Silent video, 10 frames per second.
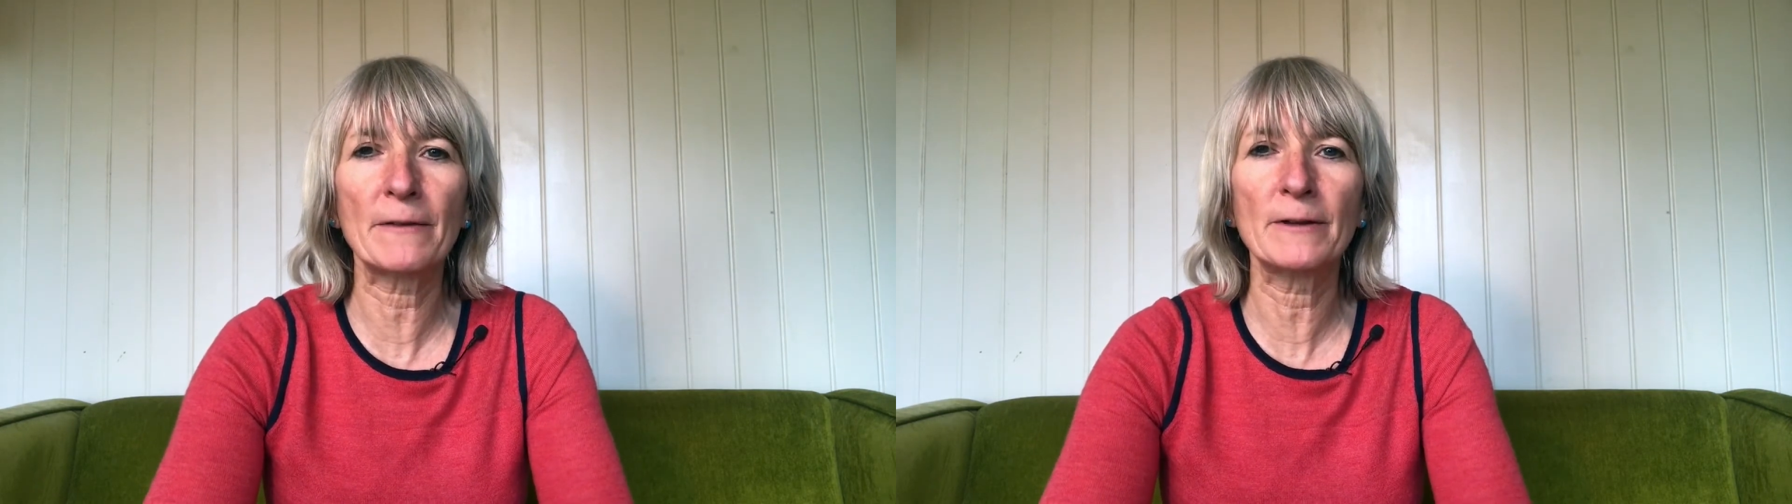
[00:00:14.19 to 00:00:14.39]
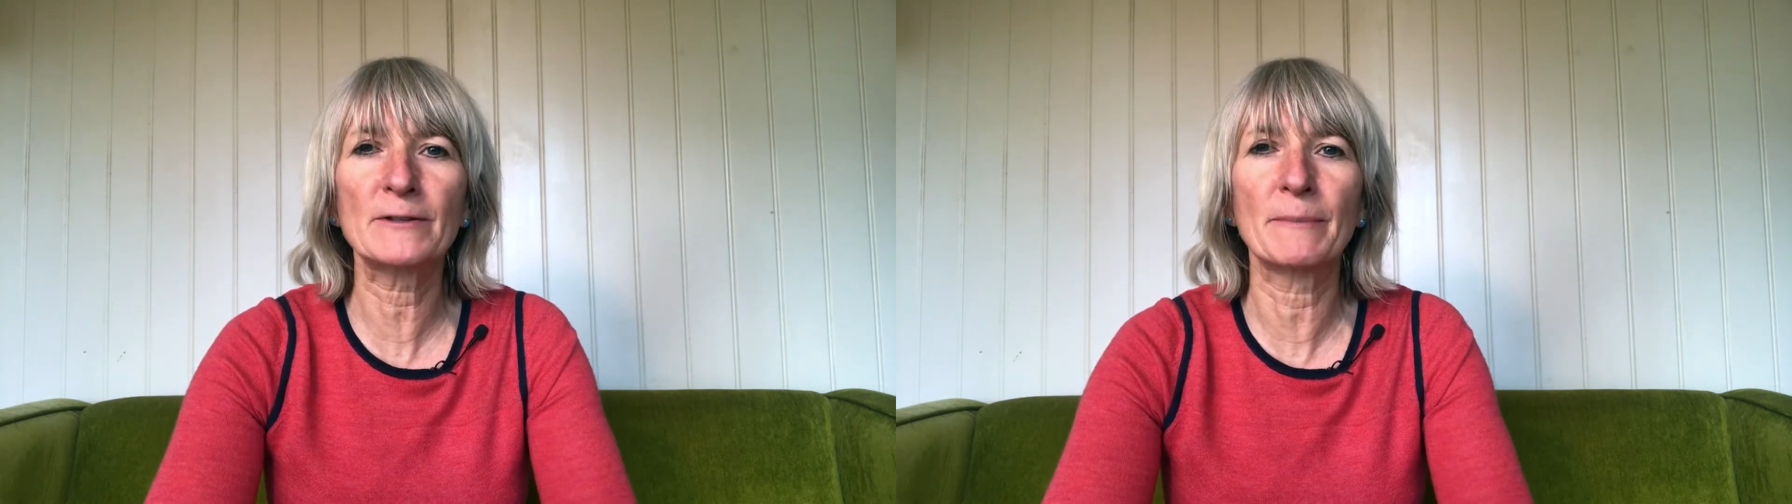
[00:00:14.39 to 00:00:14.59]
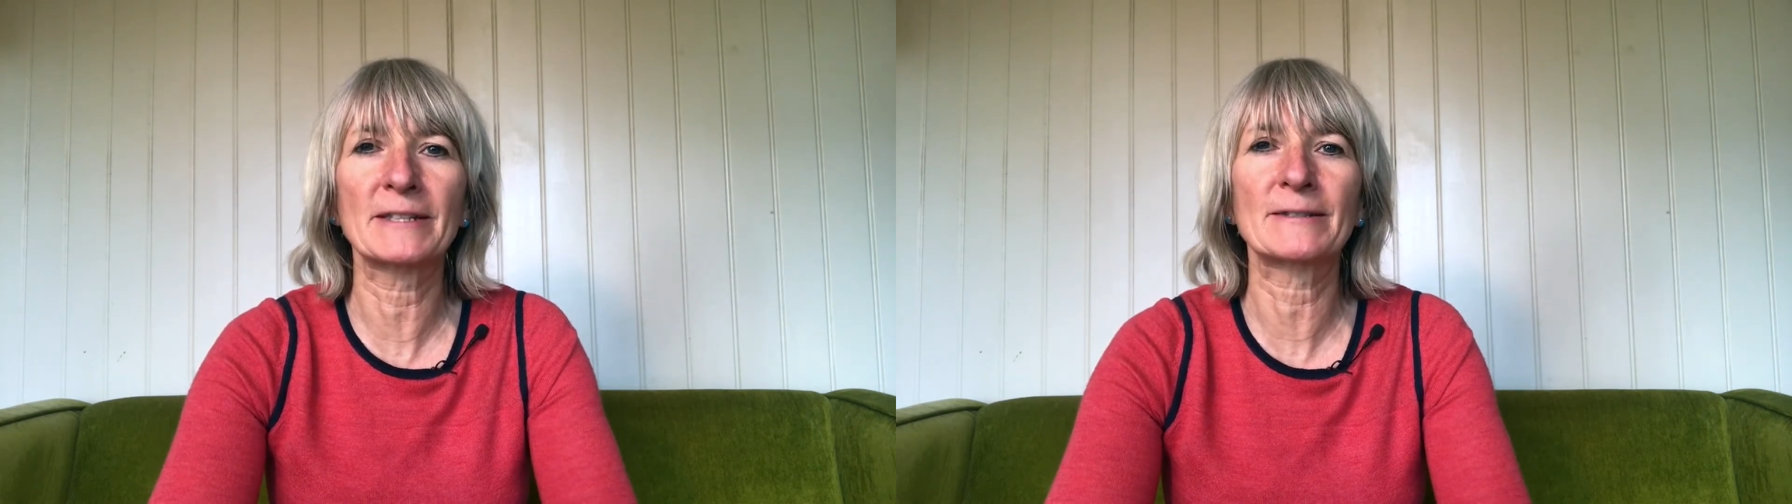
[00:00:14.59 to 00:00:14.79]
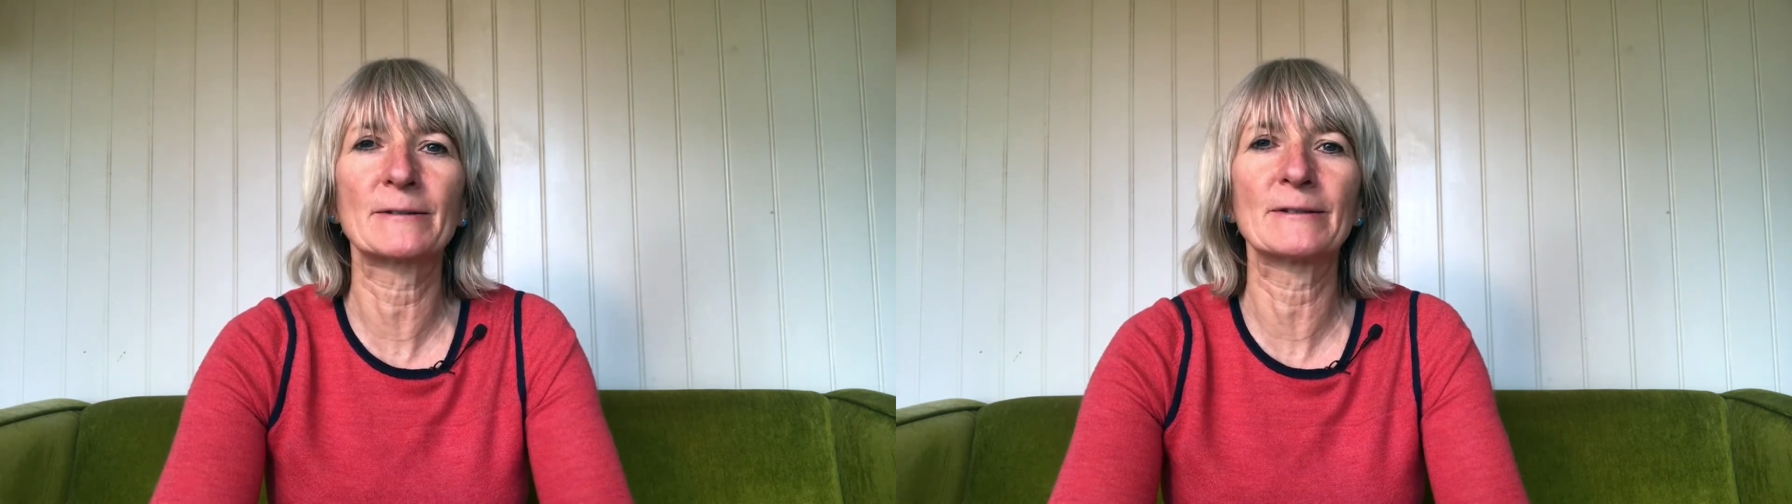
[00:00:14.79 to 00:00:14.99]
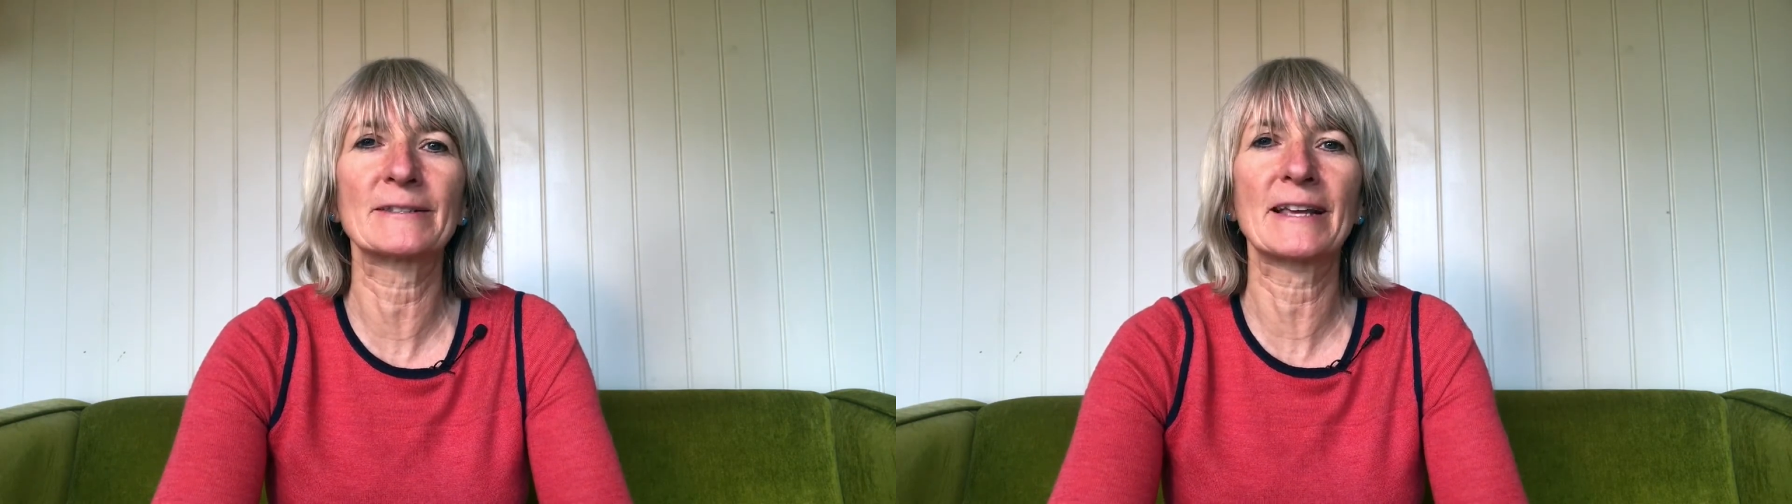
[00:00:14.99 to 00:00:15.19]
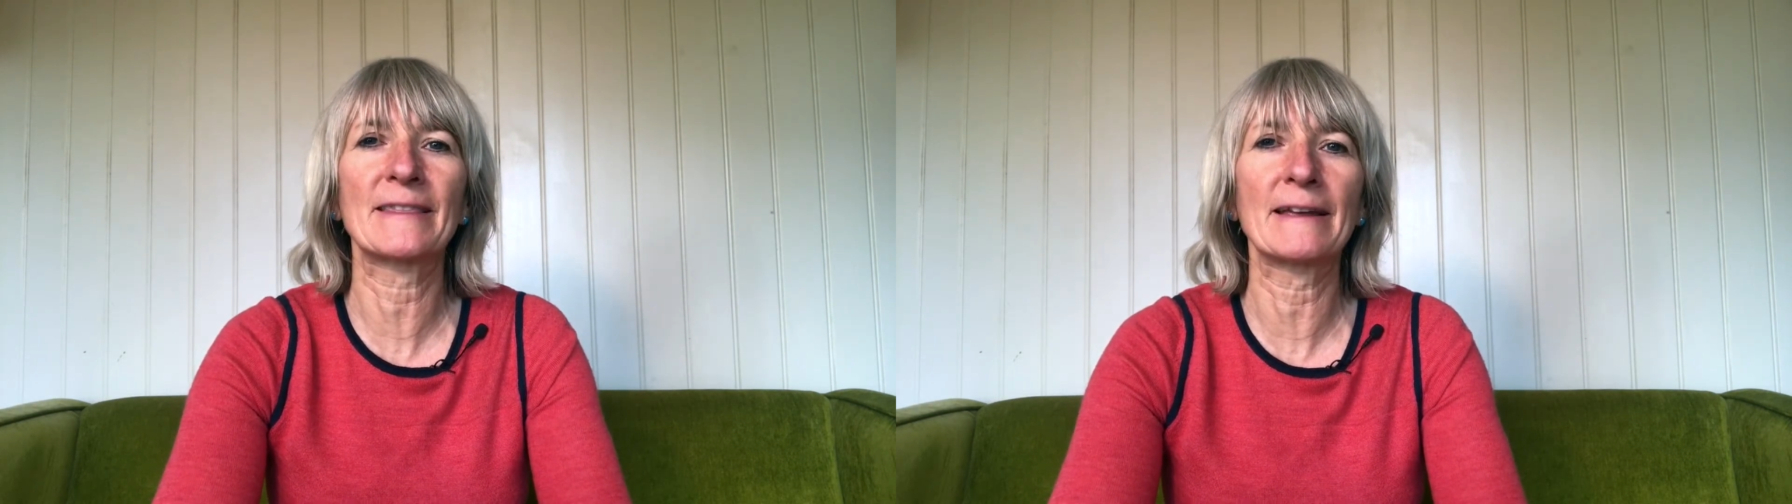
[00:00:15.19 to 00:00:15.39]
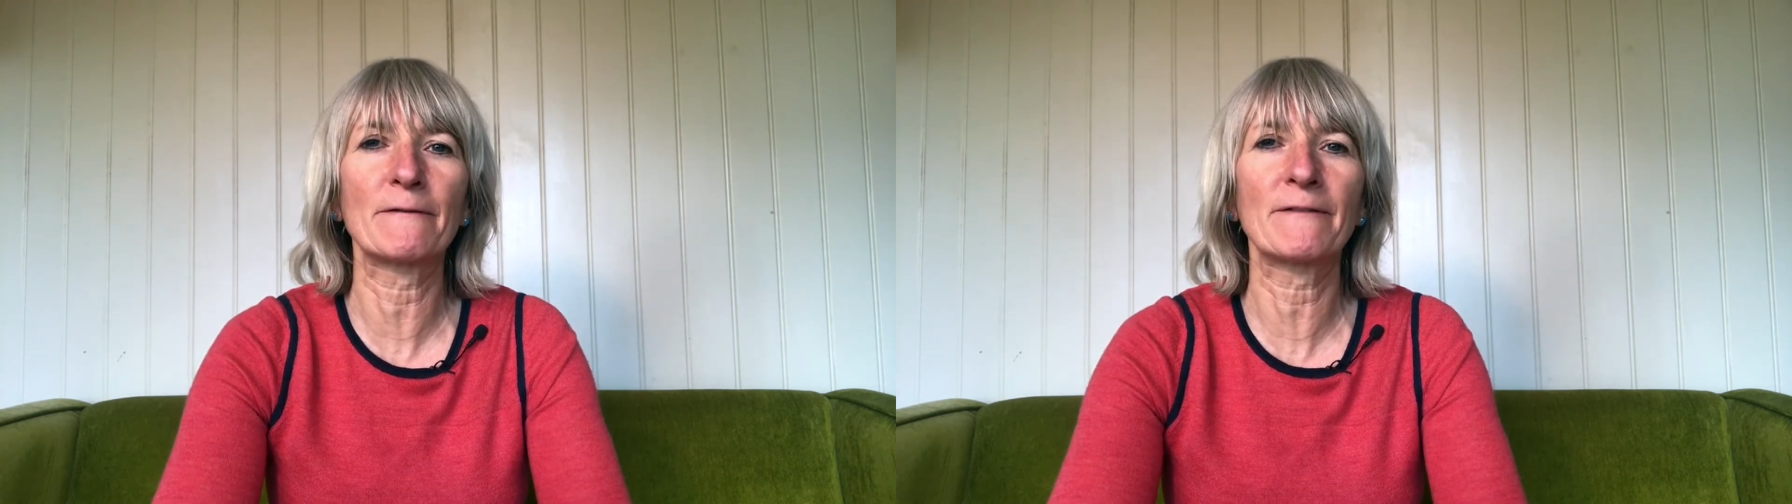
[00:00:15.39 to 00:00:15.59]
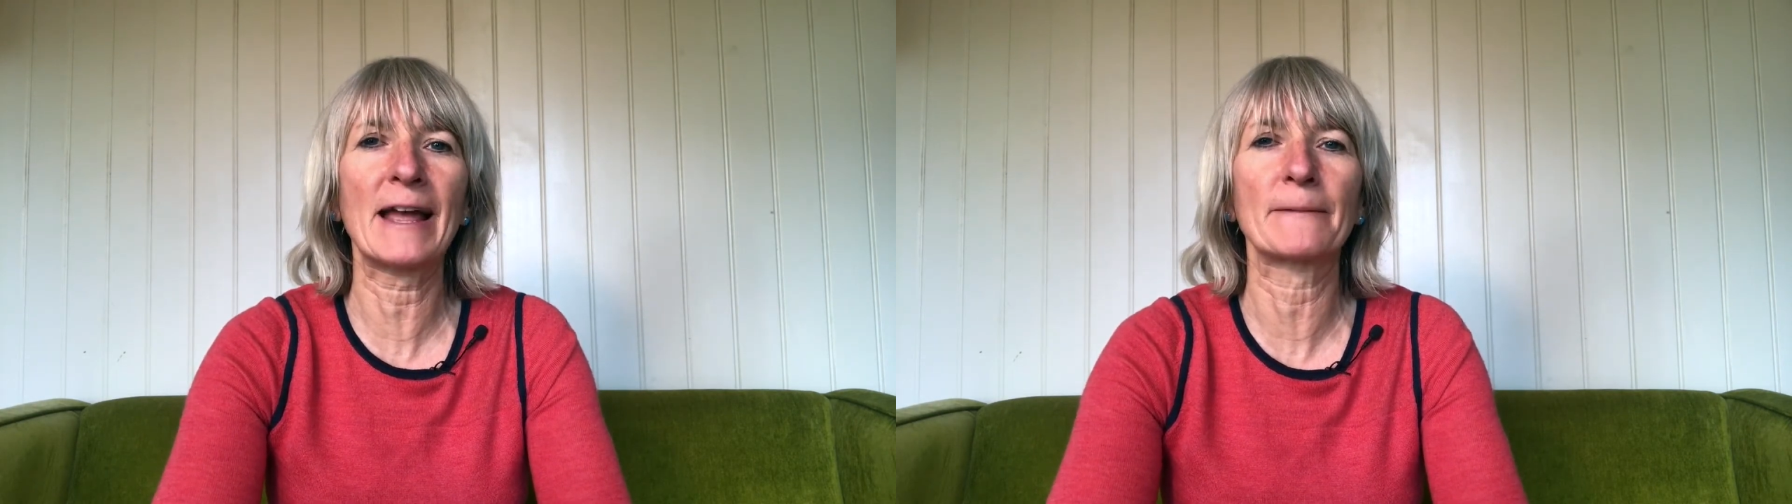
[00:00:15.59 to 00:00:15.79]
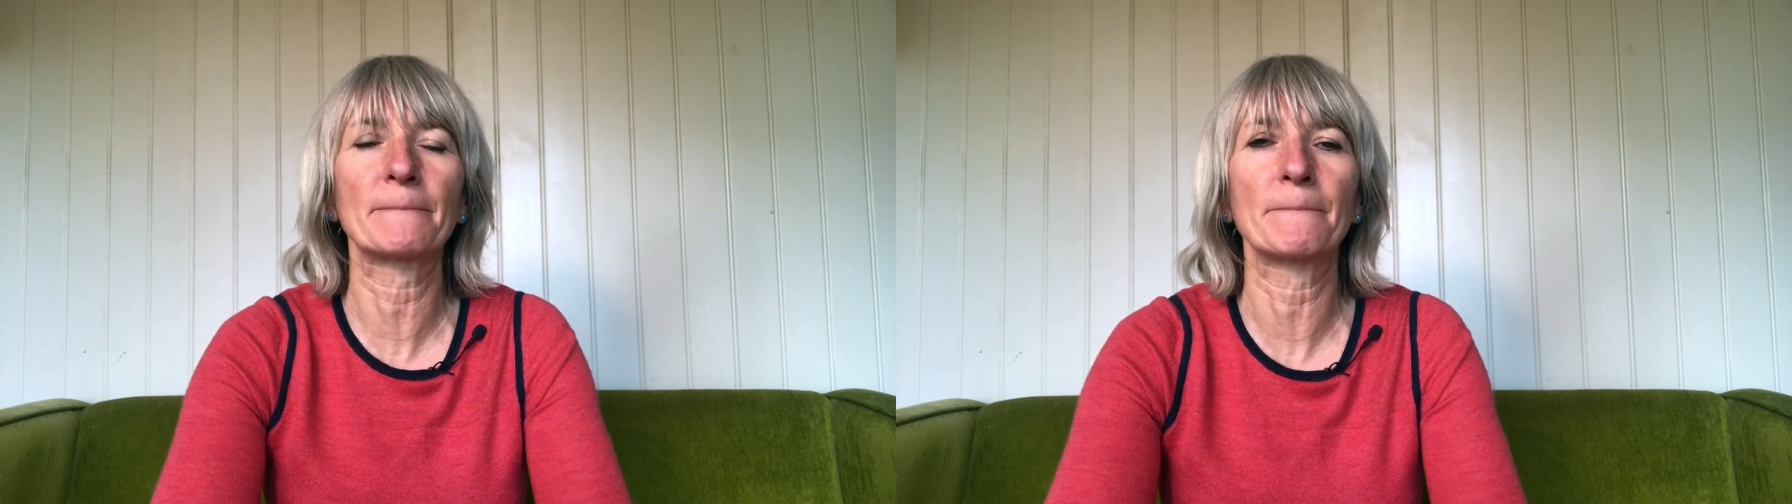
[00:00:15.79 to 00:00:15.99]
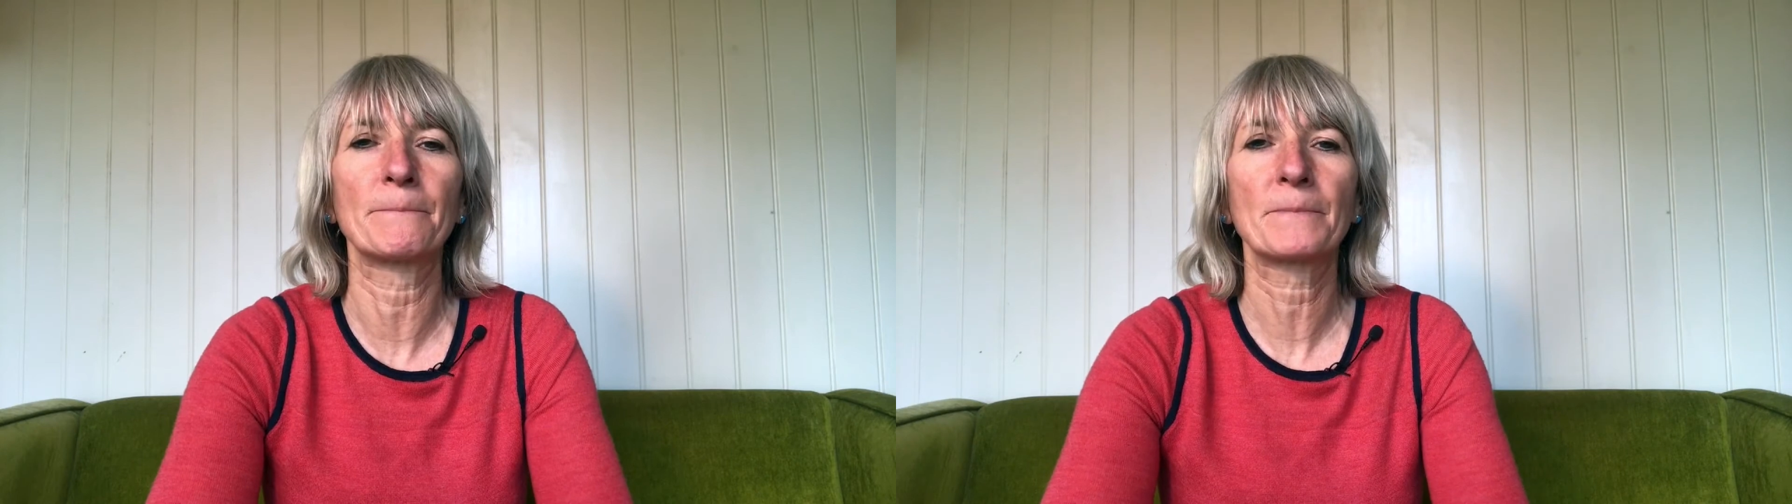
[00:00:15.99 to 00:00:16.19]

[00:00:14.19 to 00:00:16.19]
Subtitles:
those muscles and they flatten.